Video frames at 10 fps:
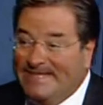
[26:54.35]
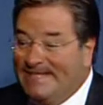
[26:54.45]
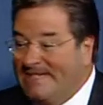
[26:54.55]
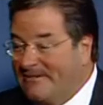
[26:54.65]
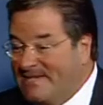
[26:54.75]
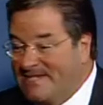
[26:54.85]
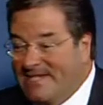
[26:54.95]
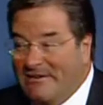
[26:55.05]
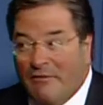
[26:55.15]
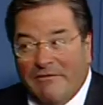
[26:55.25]
how do I
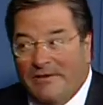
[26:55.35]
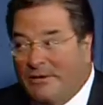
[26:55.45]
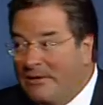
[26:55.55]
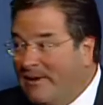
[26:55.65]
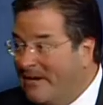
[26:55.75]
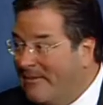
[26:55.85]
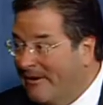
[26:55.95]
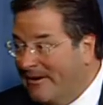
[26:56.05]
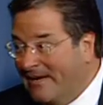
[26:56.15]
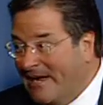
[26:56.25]
say, feel good about
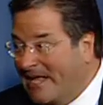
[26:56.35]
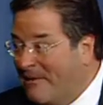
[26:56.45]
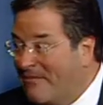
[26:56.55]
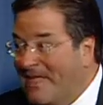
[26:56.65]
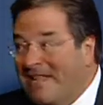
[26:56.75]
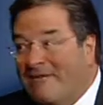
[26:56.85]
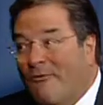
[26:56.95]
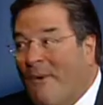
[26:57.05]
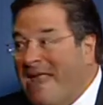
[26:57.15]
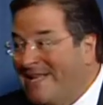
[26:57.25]
America. And I keep thinking of
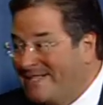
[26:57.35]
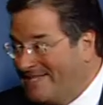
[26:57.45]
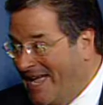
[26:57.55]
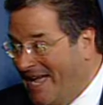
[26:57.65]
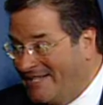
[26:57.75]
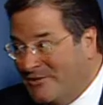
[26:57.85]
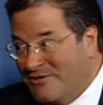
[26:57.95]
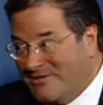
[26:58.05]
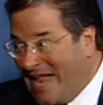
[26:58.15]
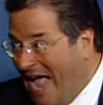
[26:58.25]
Reagan's ads. There's
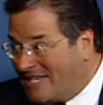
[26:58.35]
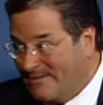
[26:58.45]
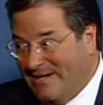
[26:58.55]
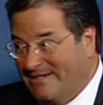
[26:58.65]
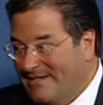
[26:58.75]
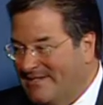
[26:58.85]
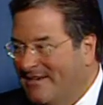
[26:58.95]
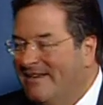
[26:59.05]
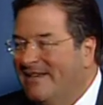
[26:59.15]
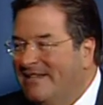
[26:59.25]
an aspect of this
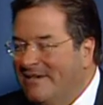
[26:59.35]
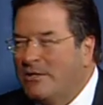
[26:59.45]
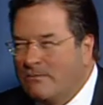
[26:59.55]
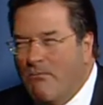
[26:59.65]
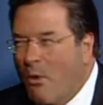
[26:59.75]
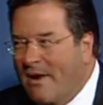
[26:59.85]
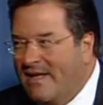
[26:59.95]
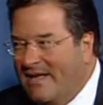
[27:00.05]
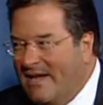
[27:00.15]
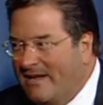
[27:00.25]
there. It's morning
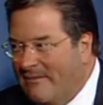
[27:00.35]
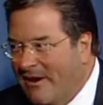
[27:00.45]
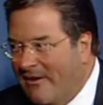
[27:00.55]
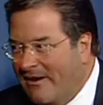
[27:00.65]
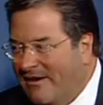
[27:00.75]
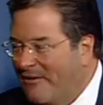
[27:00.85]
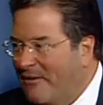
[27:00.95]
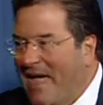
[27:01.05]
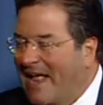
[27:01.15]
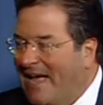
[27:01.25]
again in America,
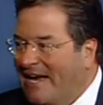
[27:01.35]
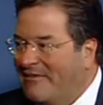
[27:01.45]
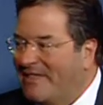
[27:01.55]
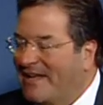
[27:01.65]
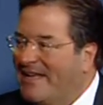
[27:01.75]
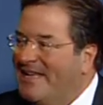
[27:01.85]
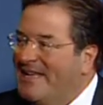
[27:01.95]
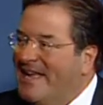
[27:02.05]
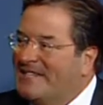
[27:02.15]
that kind of a thing. Yeah.